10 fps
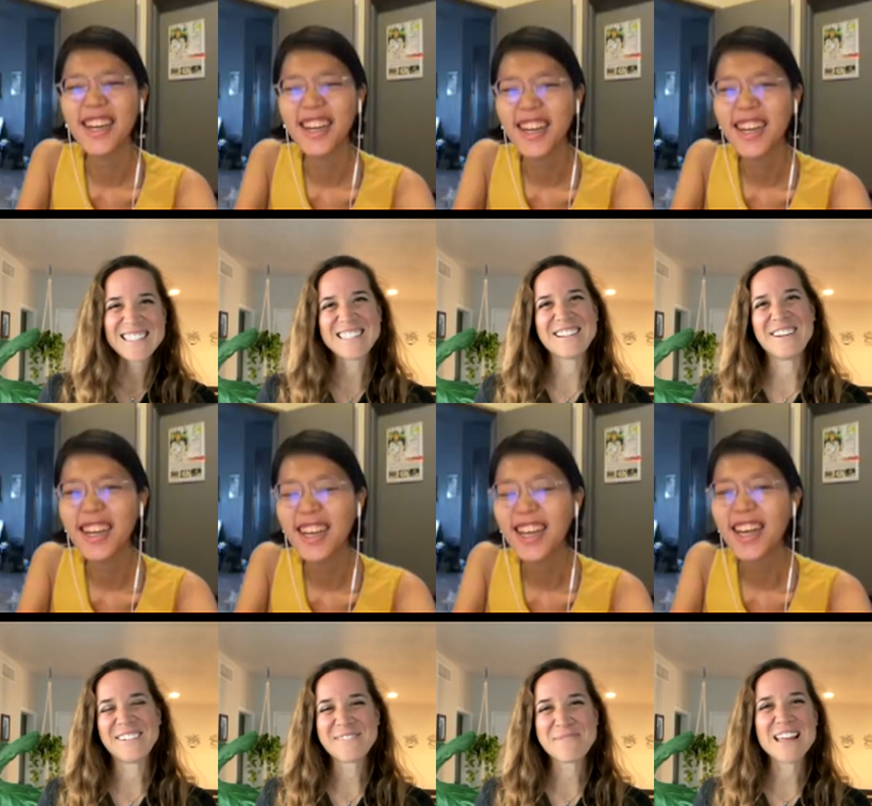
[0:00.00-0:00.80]

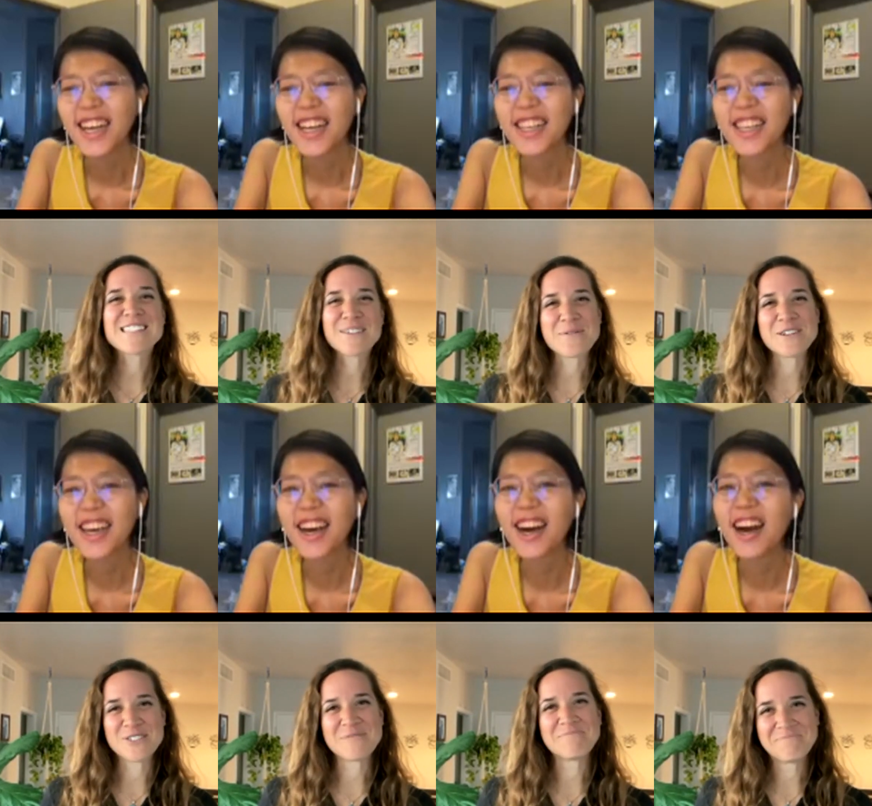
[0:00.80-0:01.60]
Speaker 1: So.
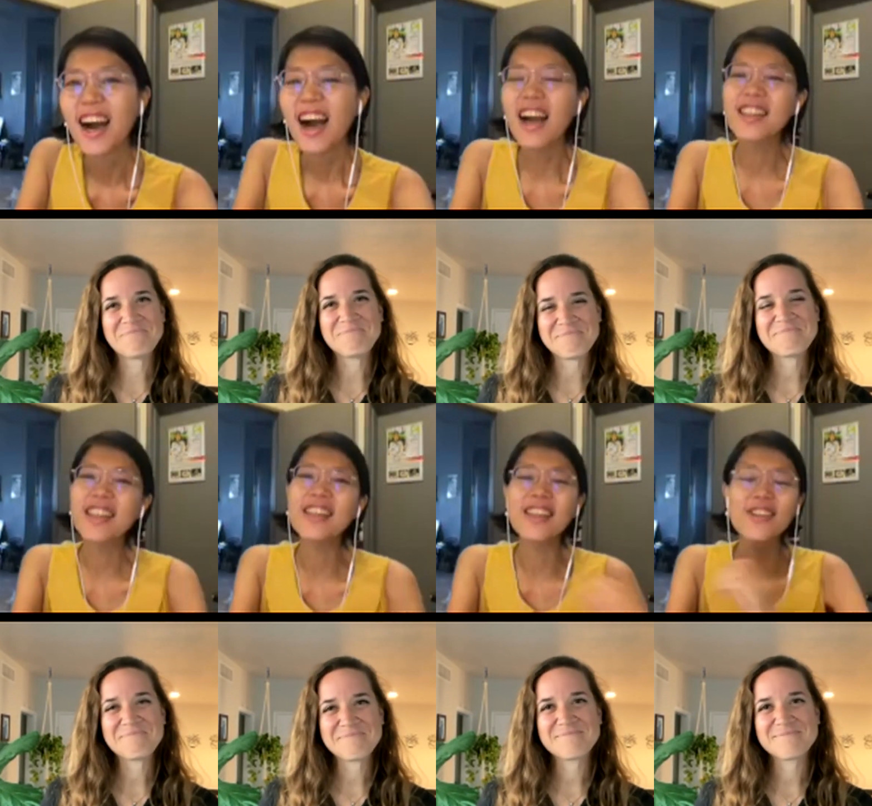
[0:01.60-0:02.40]
Yeah, I
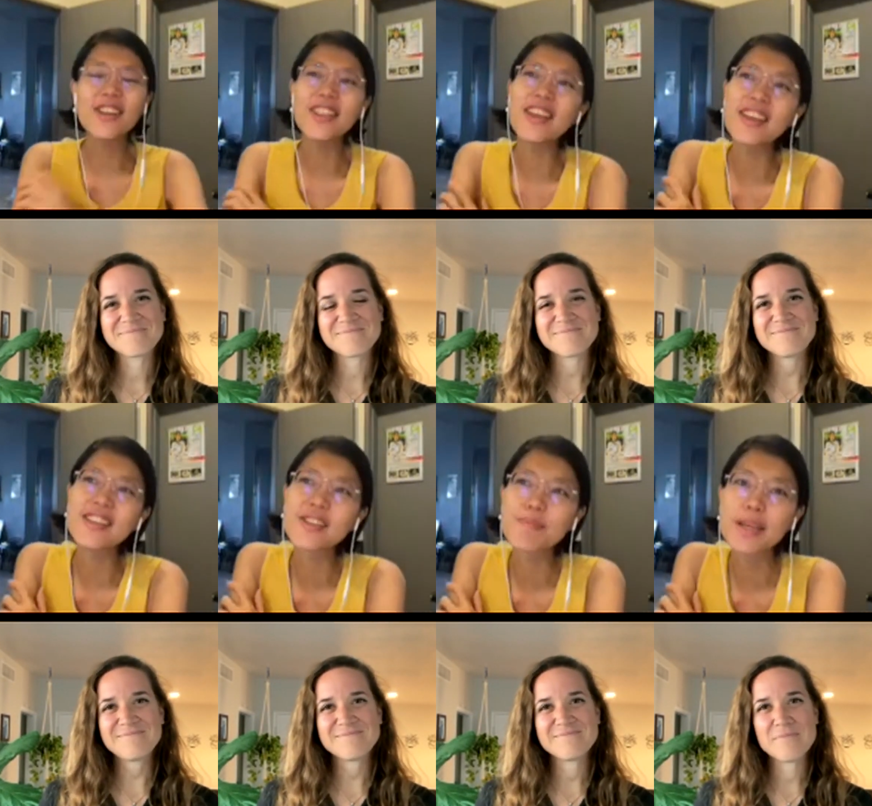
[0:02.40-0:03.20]
think the only thing
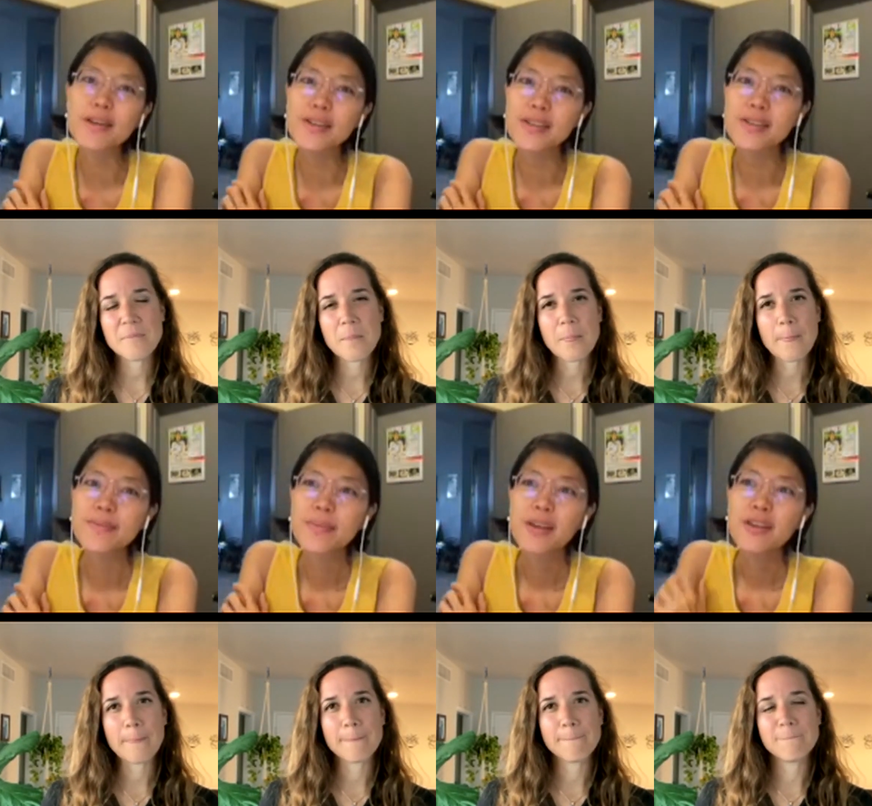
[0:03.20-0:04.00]
is because
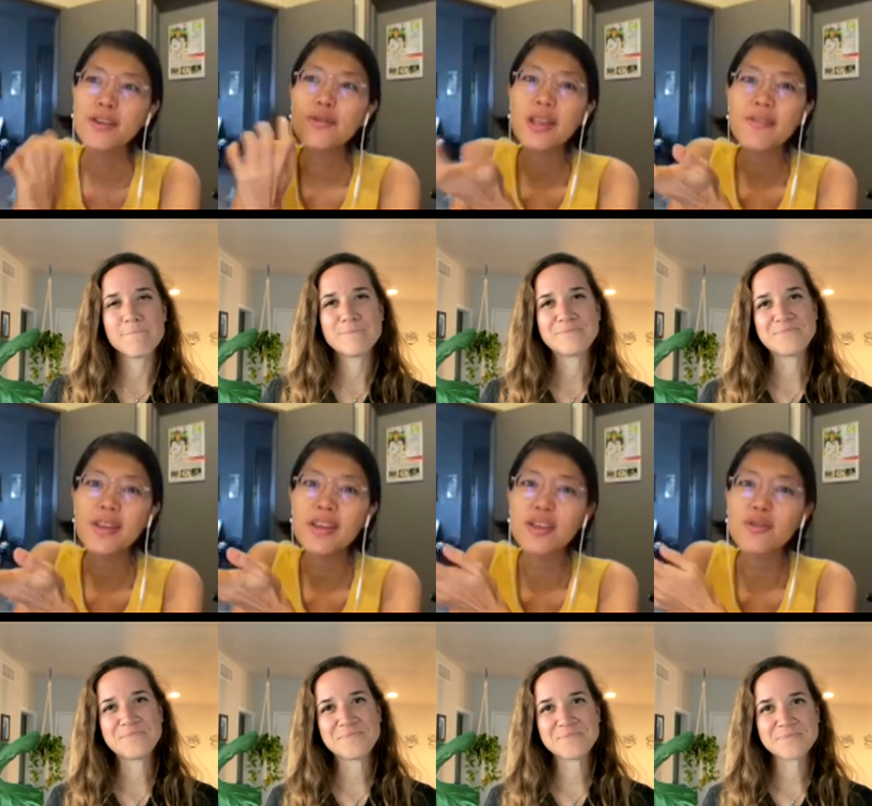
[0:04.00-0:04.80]
you live in
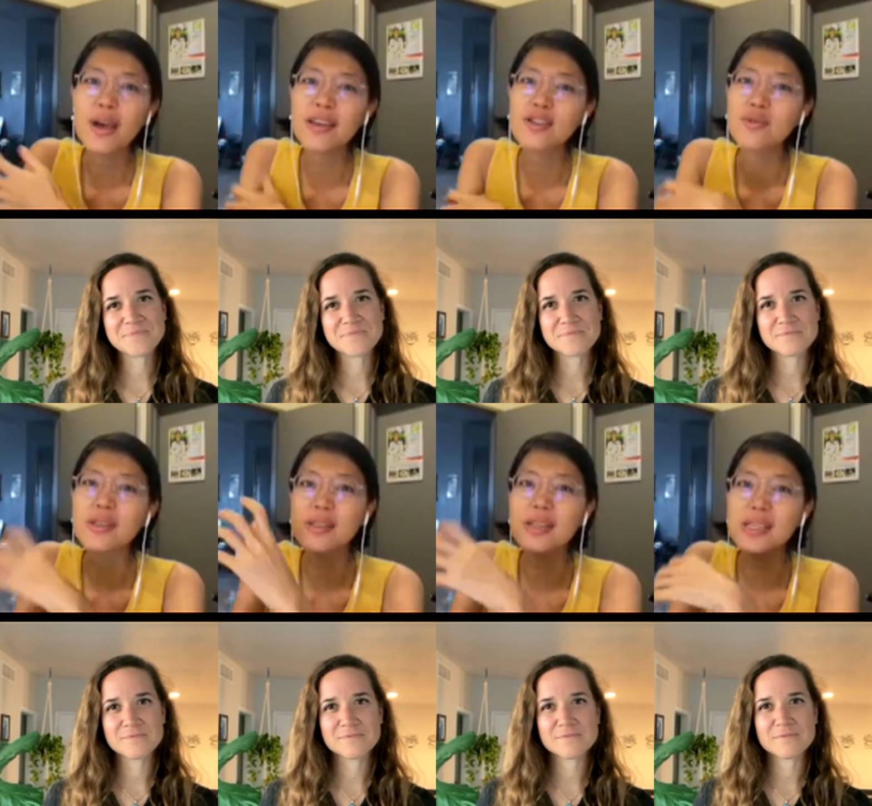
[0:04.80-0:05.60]
the US, so
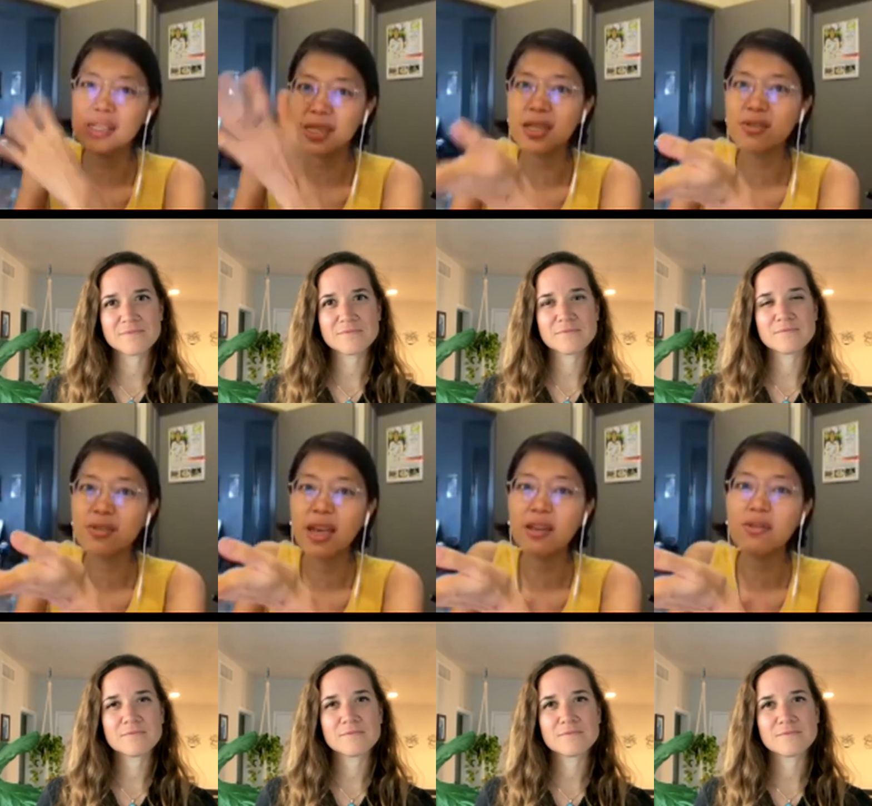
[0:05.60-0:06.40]
it's easier to
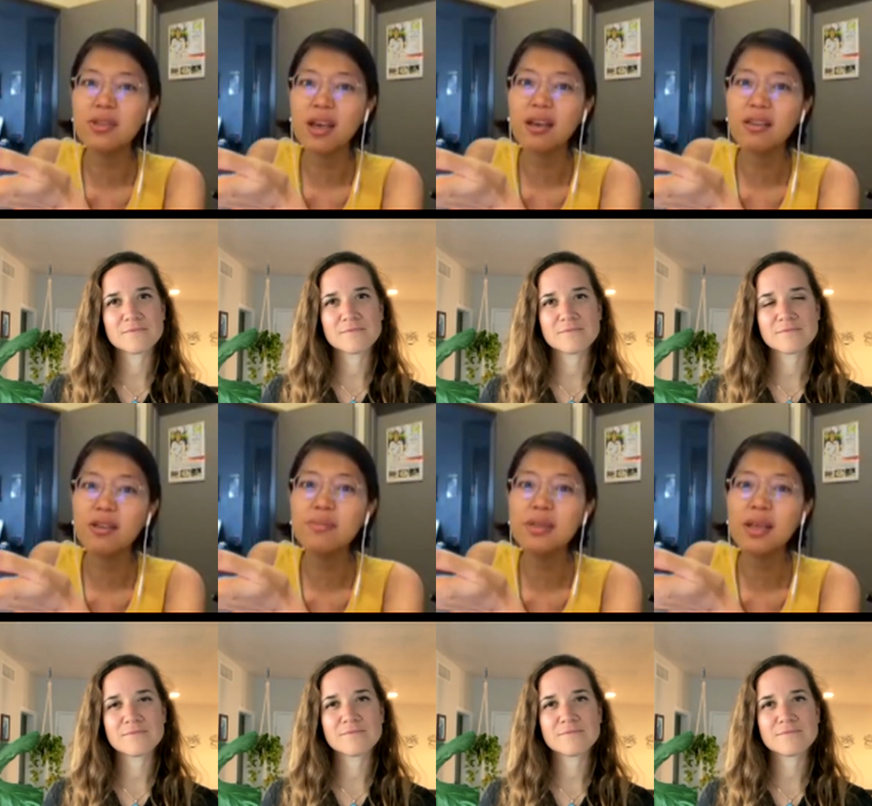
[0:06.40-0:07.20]
get those
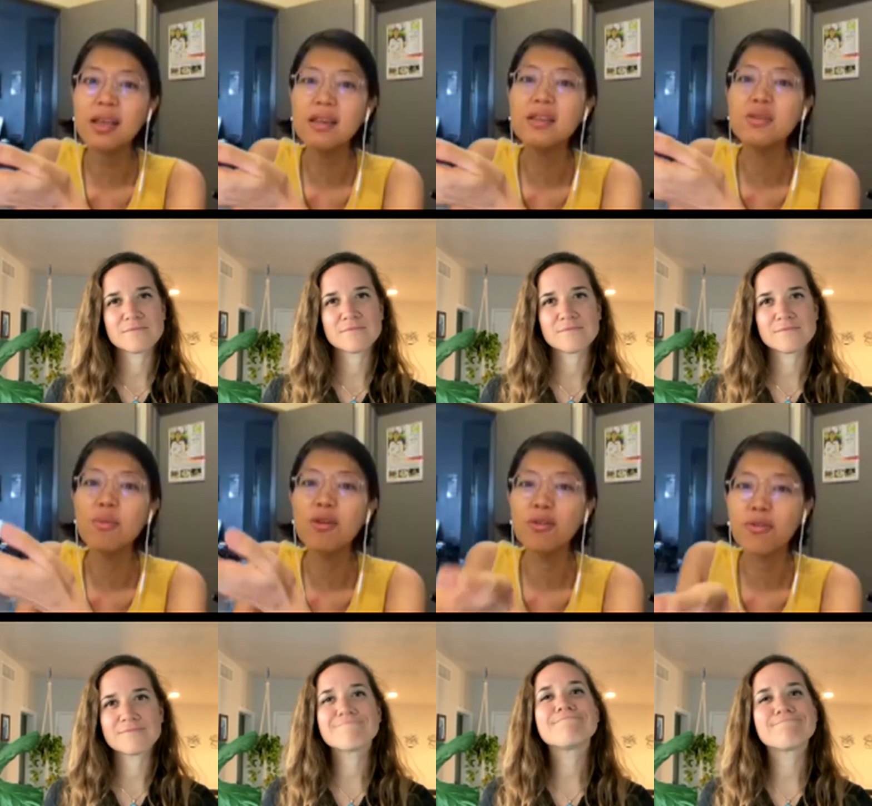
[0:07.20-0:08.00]
items and it's
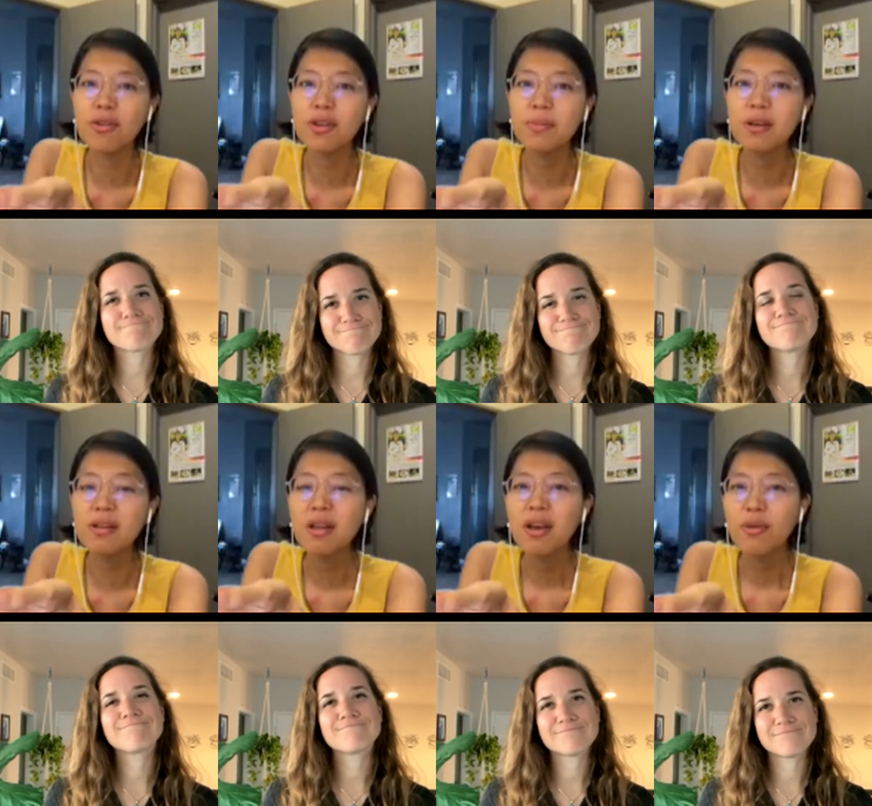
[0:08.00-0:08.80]
more
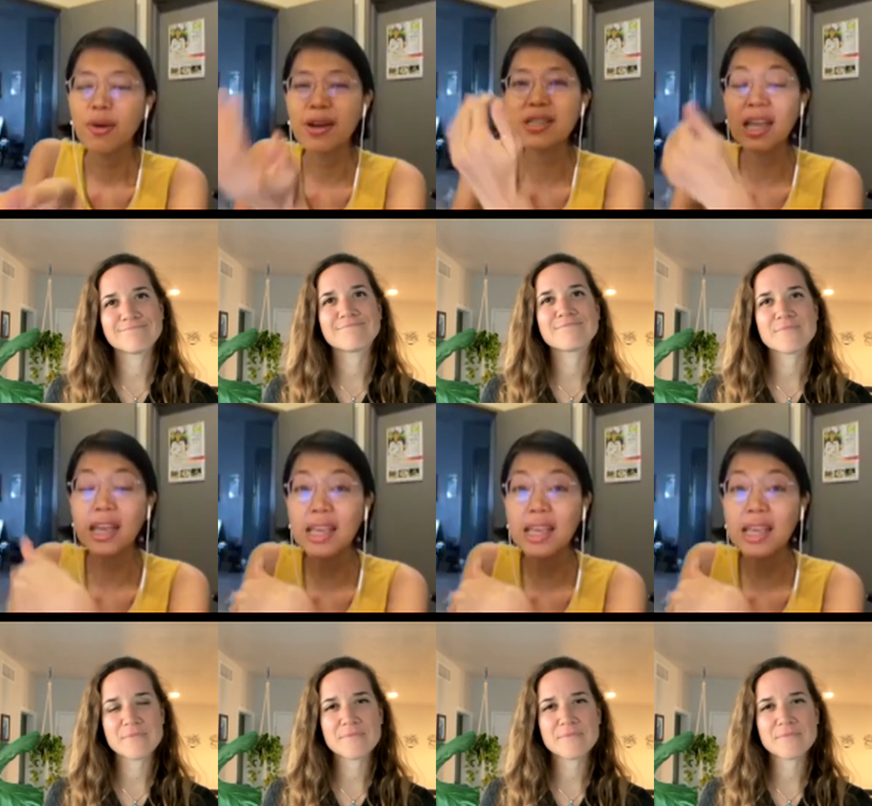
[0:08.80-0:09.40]
affordable. Whereas, like